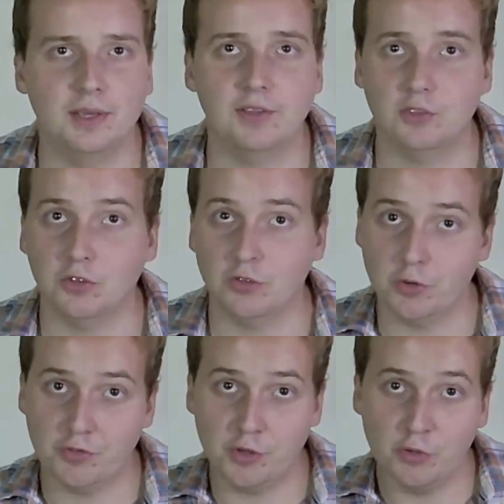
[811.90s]
So
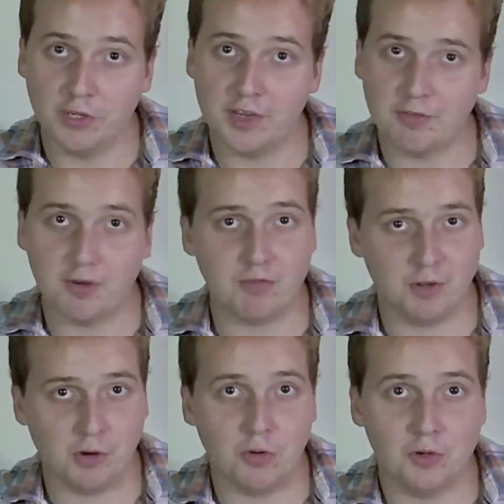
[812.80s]
if you give off the
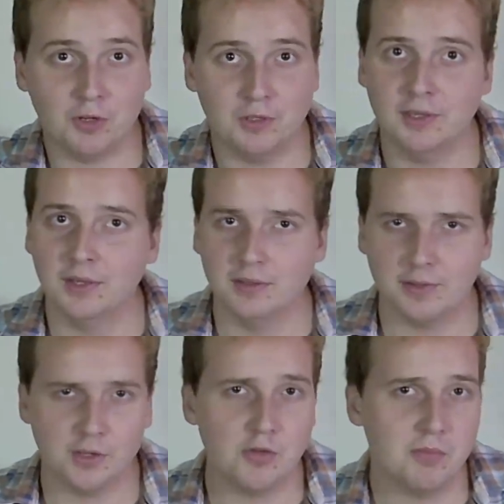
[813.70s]
aura
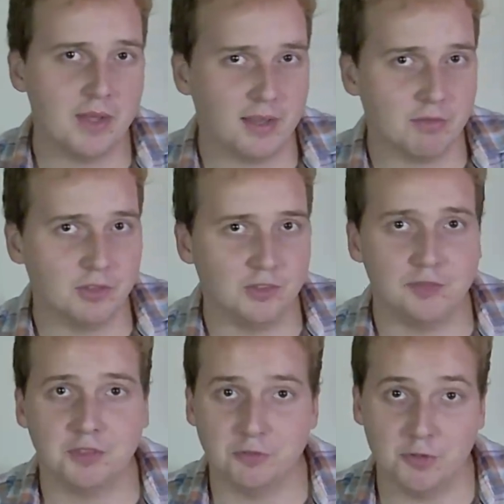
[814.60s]
that you may have
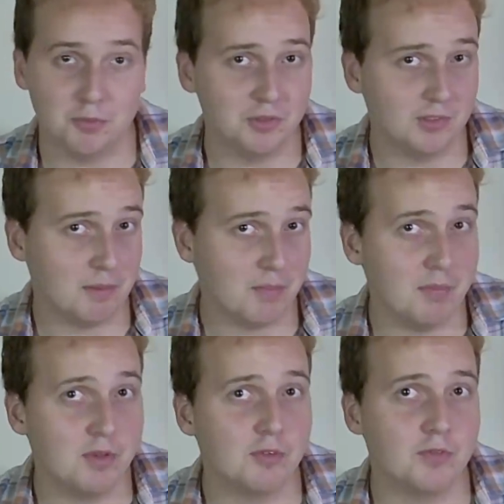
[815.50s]
conservative viewpoints, that
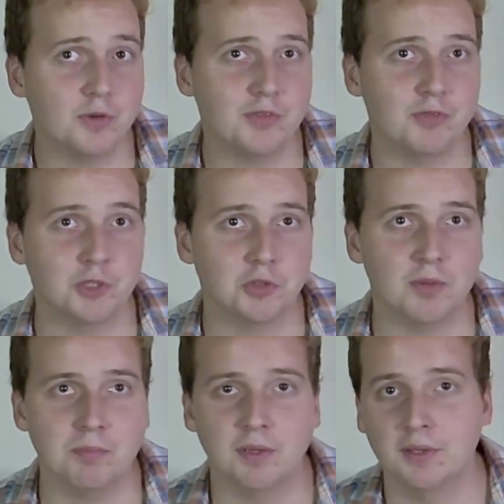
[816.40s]
maybe you voted for
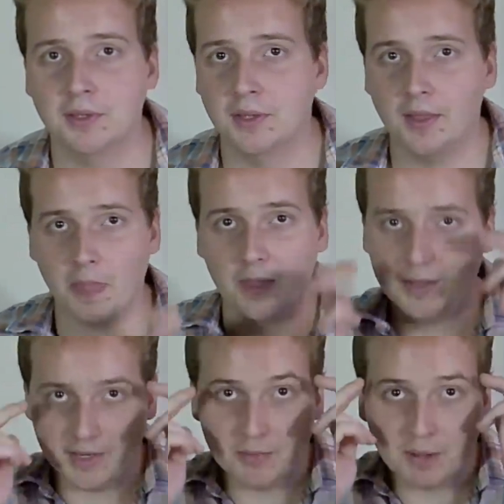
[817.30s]
Trump,
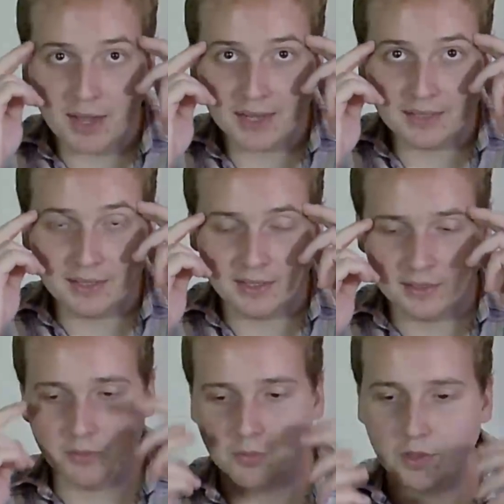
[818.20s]
in their mind,
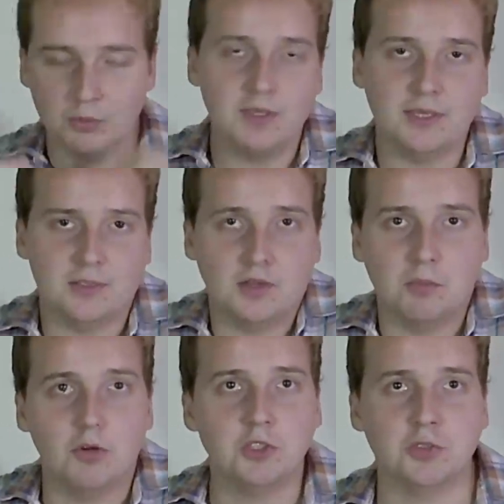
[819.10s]
really it's an
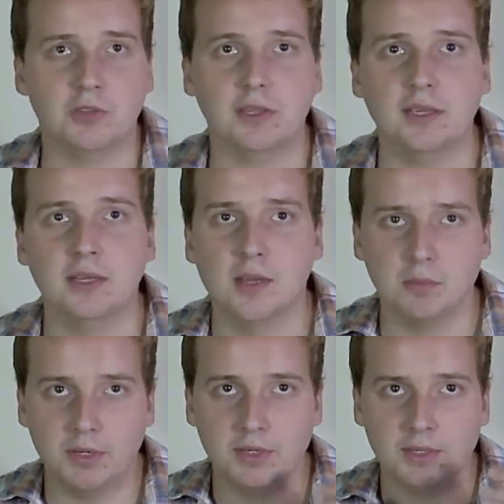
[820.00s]
emotional thing,
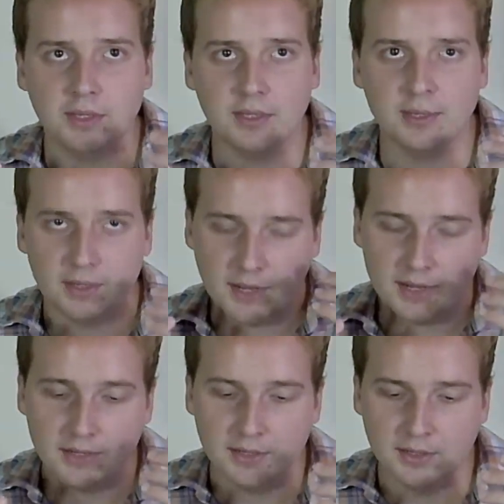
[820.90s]
but in their head,